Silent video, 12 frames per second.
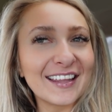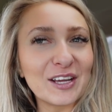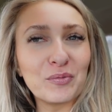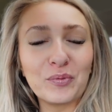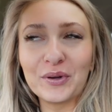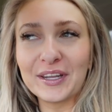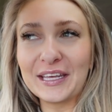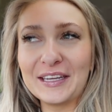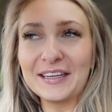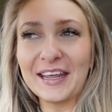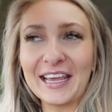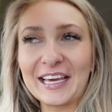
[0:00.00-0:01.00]
Like
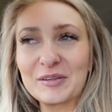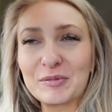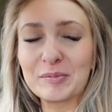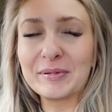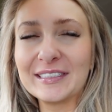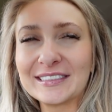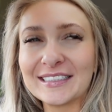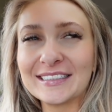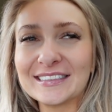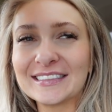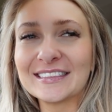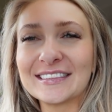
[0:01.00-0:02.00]
wooden animal
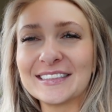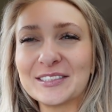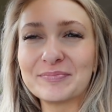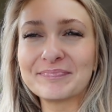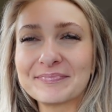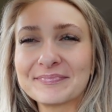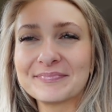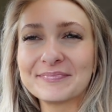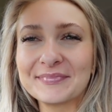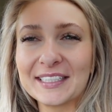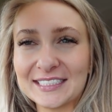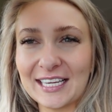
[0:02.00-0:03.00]
pieces.
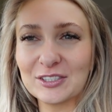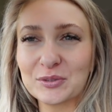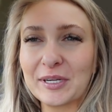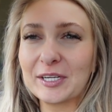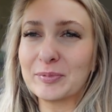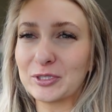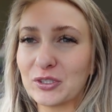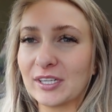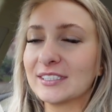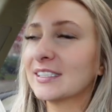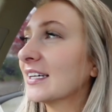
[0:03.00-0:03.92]
It sounds weird, but trust